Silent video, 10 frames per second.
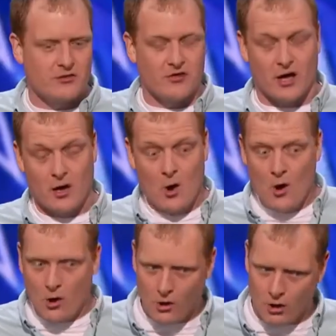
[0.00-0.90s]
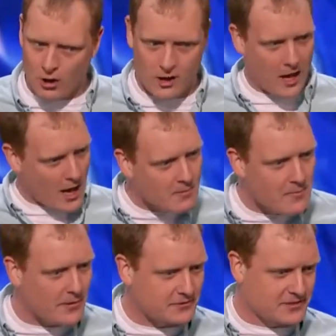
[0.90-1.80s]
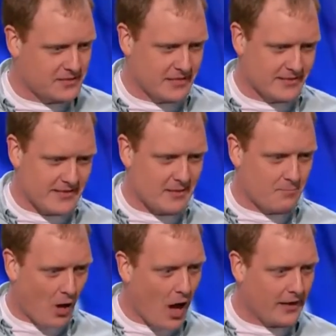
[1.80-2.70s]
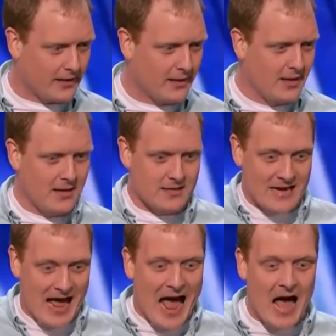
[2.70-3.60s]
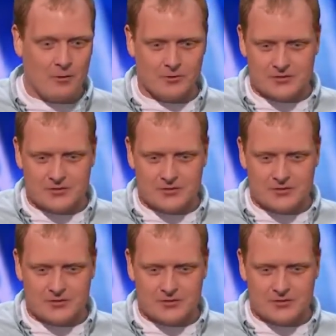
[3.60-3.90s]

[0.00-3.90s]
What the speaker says: you thought, oh, I'm about to see a dead body. Now you